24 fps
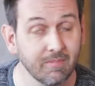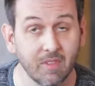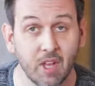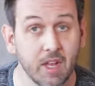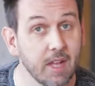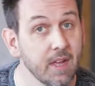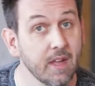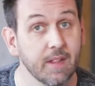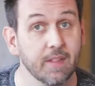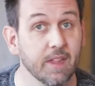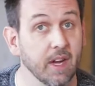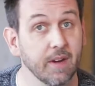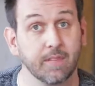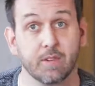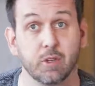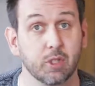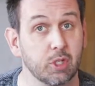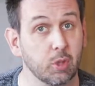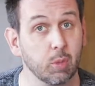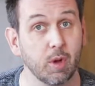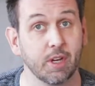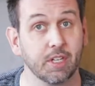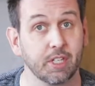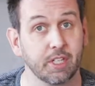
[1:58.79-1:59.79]
And then if you
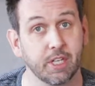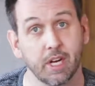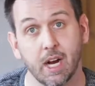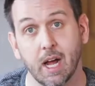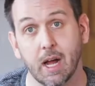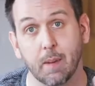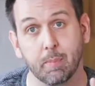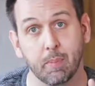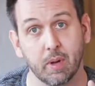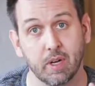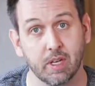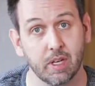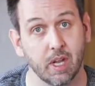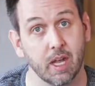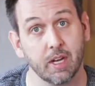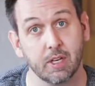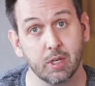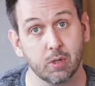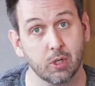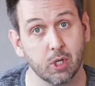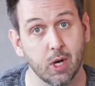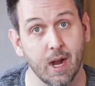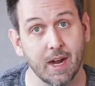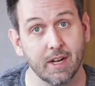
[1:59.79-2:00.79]
switched it up and,
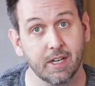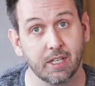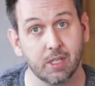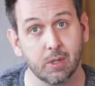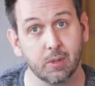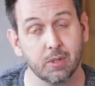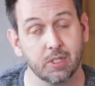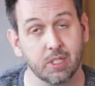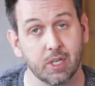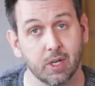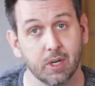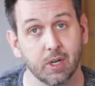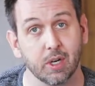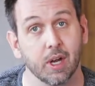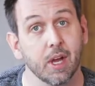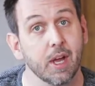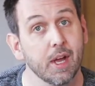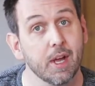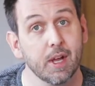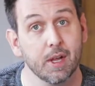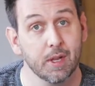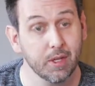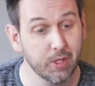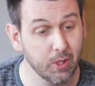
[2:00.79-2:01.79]
and you tried to use your,
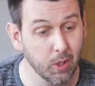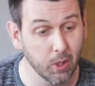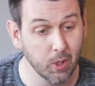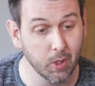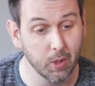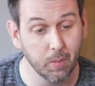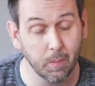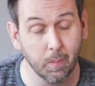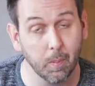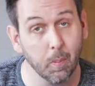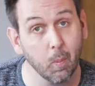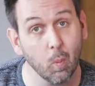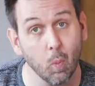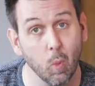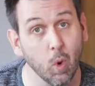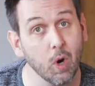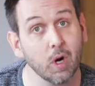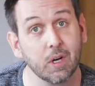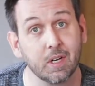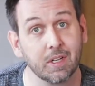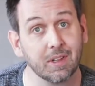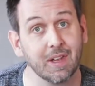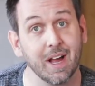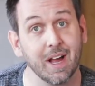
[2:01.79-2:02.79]
your work